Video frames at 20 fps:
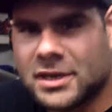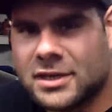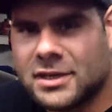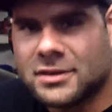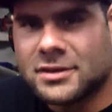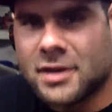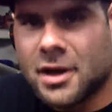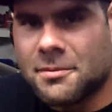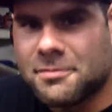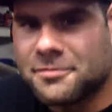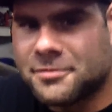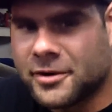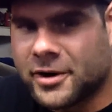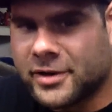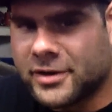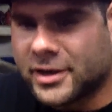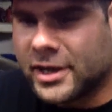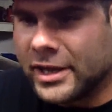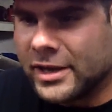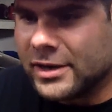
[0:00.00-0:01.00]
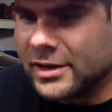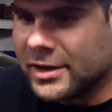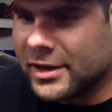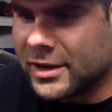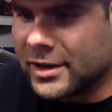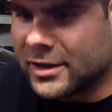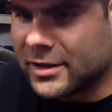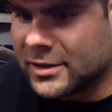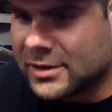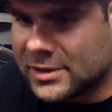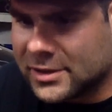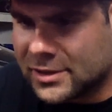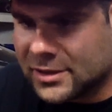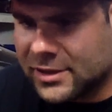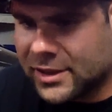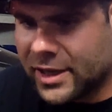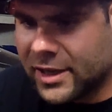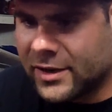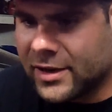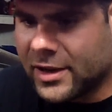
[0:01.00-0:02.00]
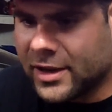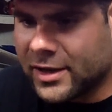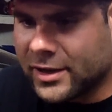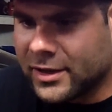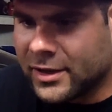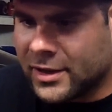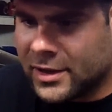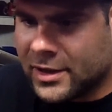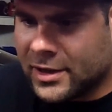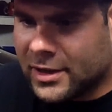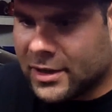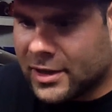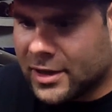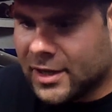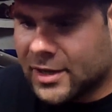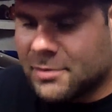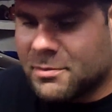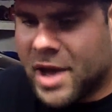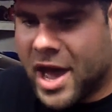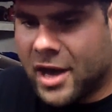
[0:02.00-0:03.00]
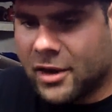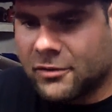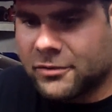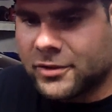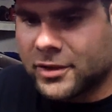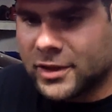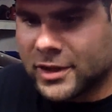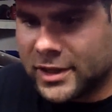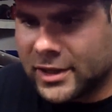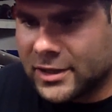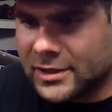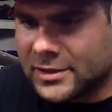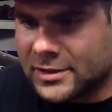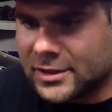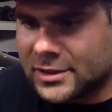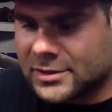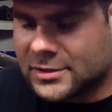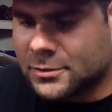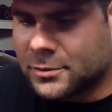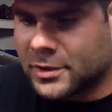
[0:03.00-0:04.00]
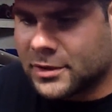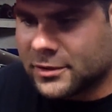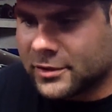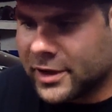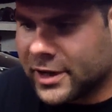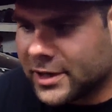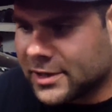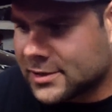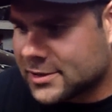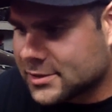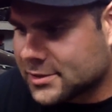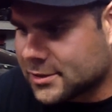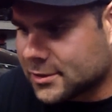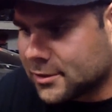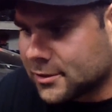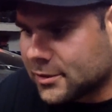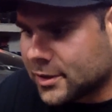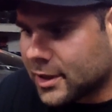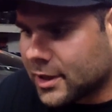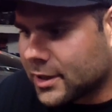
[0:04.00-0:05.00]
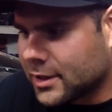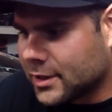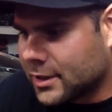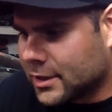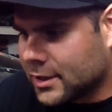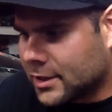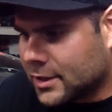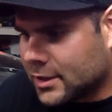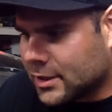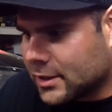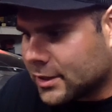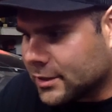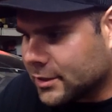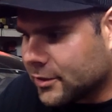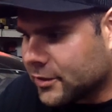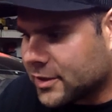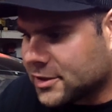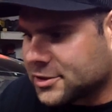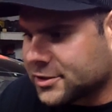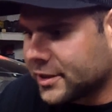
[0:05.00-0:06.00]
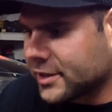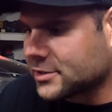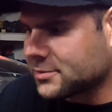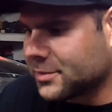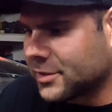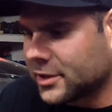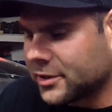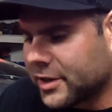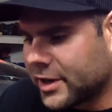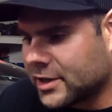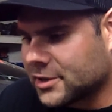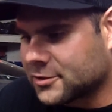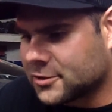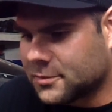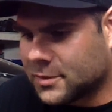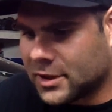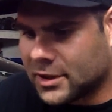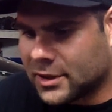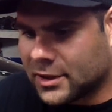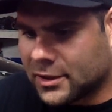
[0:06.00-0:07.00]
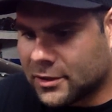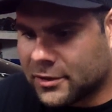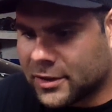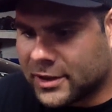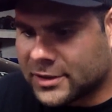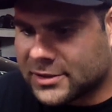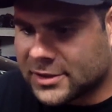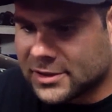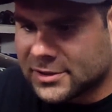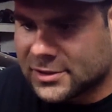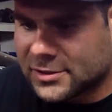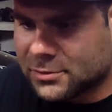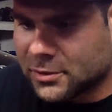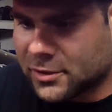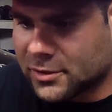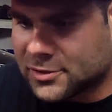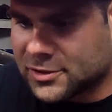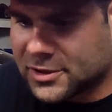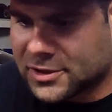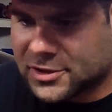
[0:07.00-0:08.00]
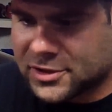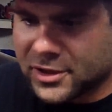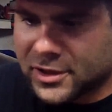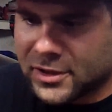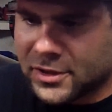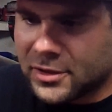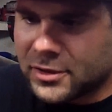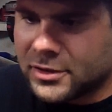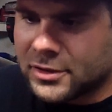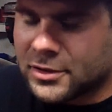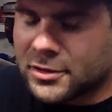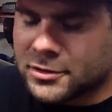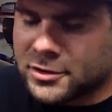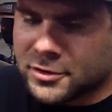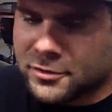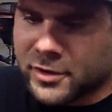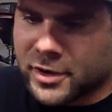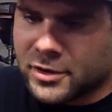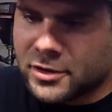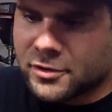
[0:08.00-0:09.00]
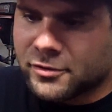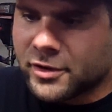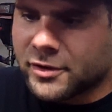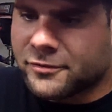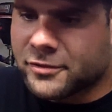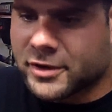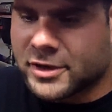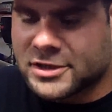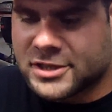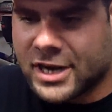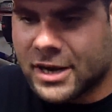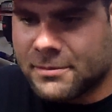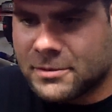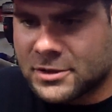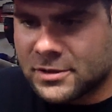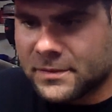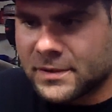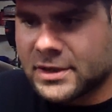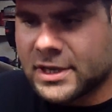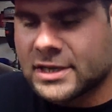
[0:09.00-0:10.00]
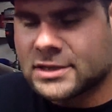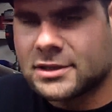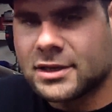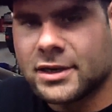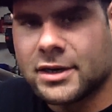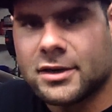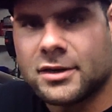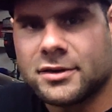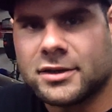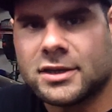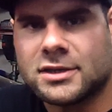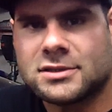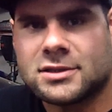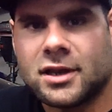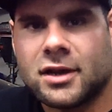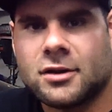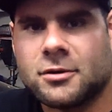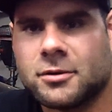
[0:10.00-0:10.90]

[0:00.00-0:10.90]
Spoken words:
to be up front and in the battle for the lead to win the race. You know, this year hasn't been the greatest for me. You know, it's just one of those years you run for a championship. It takes a lot out of you. It's